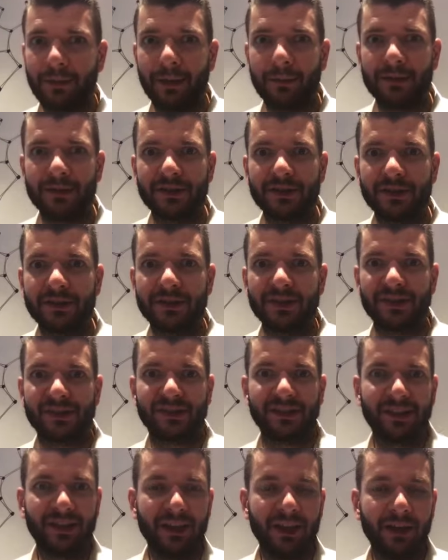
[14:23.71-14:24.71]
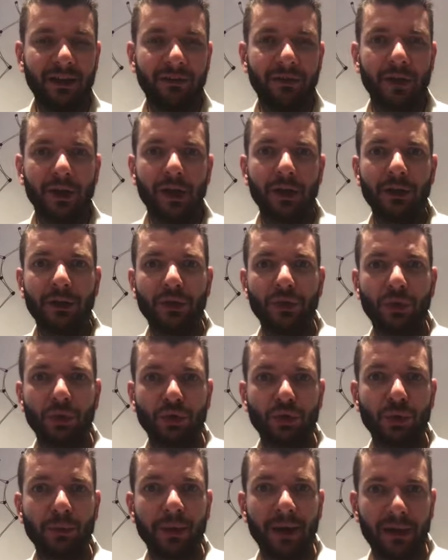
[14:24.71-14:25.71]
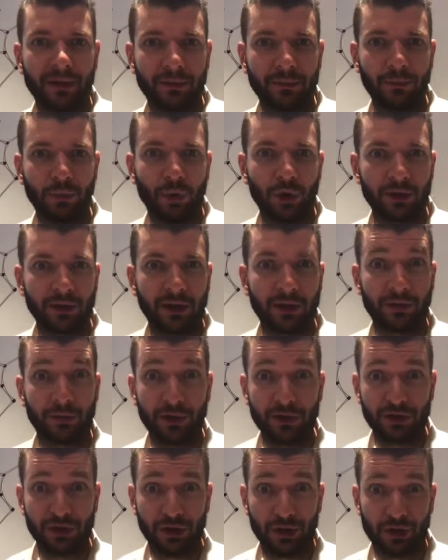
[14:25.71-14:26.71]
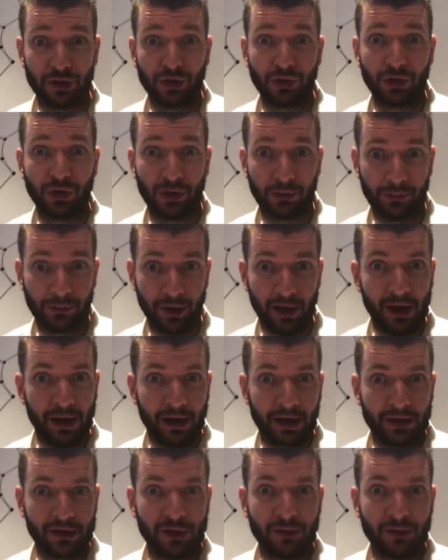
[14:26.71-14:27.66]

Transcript: Maybe they just leave to make more like research on your product.